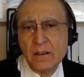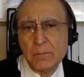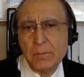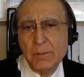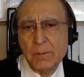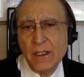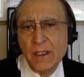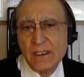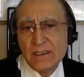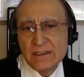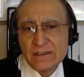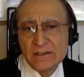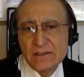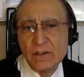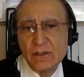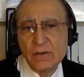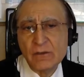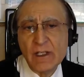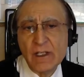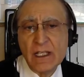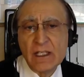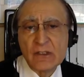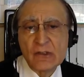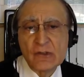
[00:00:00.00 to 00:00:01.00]
personal
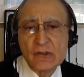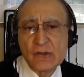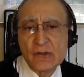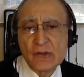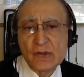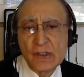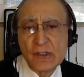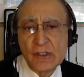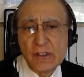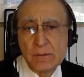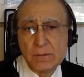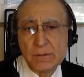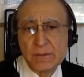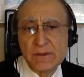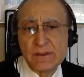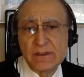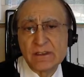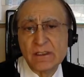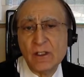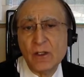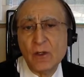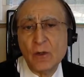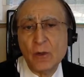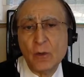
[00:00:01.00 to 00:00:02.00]

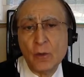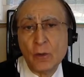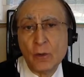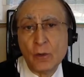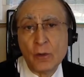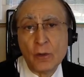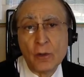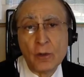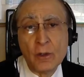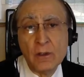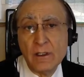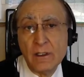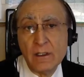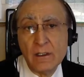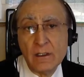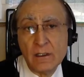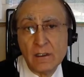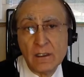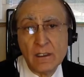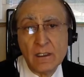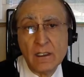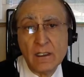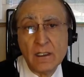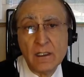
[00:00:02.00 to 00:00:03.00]
relationships or
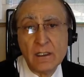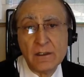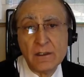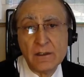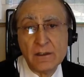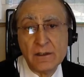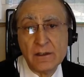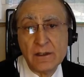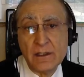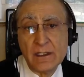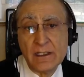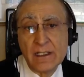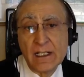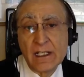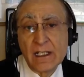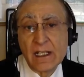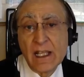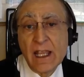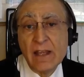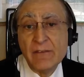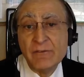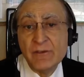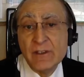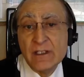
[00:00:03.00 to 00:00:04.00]
the kind of
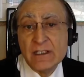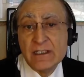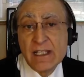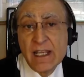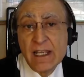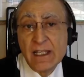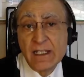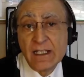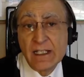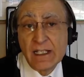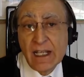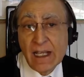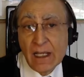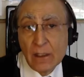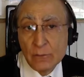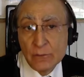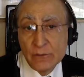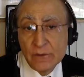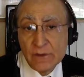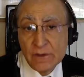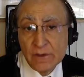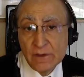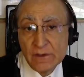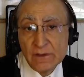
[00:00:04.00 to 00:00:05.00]
everyday
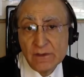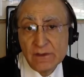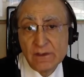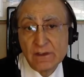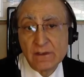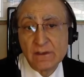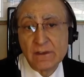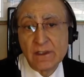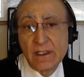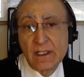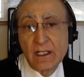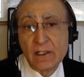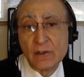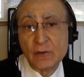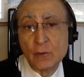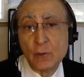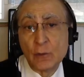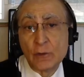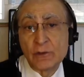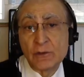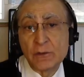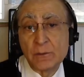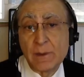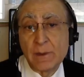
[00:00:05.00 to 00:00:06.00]
encounters that I
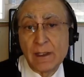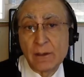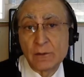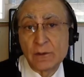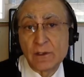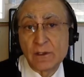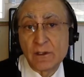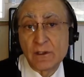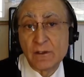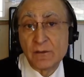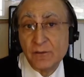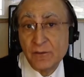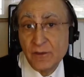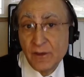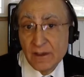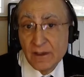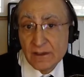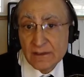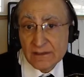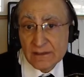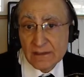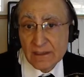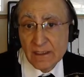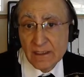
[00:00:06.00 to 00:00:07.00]
talked about at the
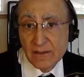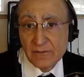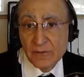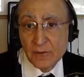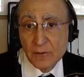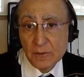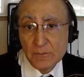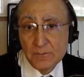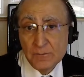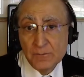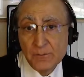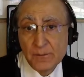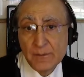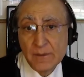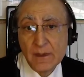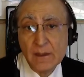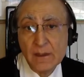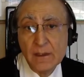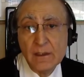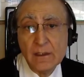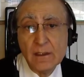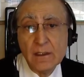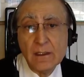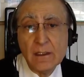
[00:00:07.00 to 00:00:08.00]
first level.
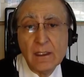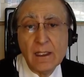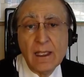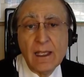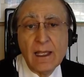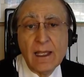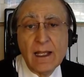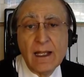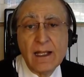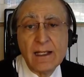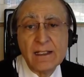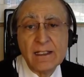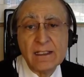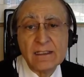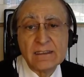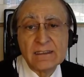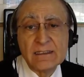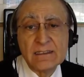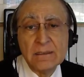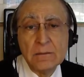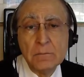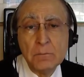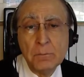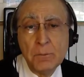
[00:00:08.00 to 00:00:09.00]
And it's
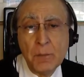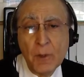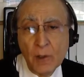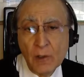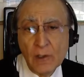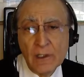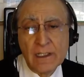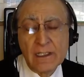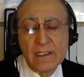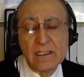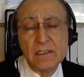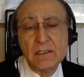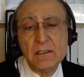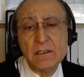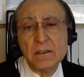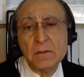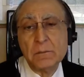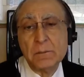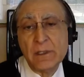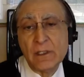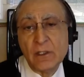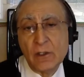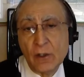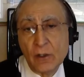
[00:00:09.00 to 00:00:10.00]
symbolic
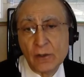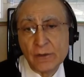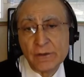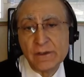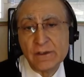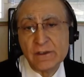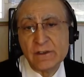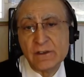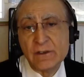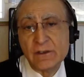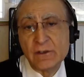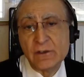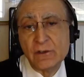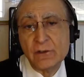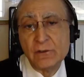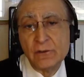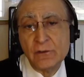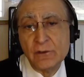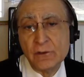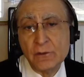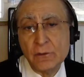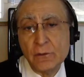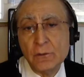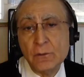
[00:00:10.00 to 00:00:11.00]
because it's to
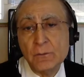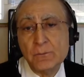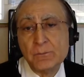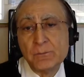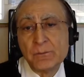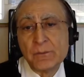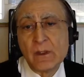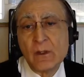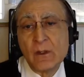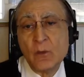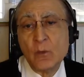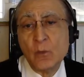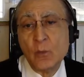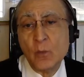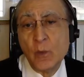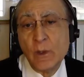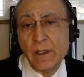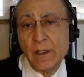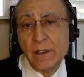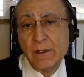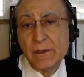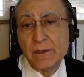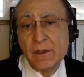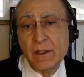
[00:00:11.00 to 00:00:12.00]
do
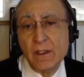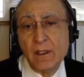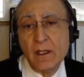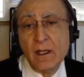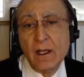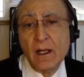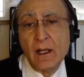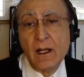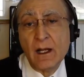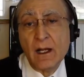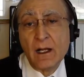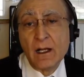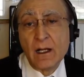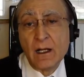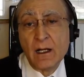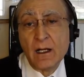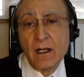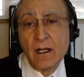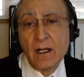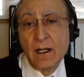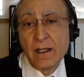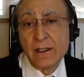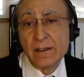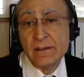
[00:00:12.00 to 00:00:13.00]
with
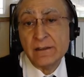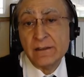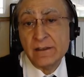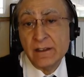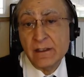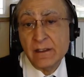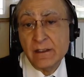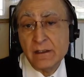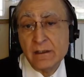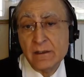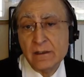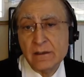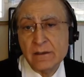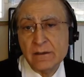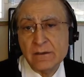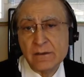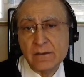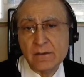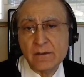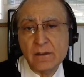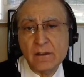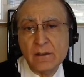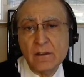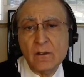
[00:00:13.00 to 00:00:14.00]

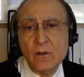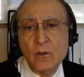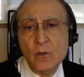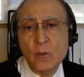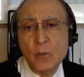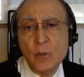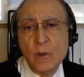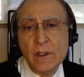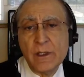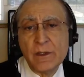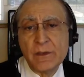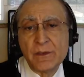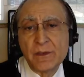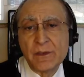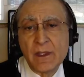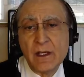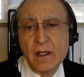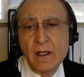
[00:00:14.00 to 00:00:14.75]
ideas, with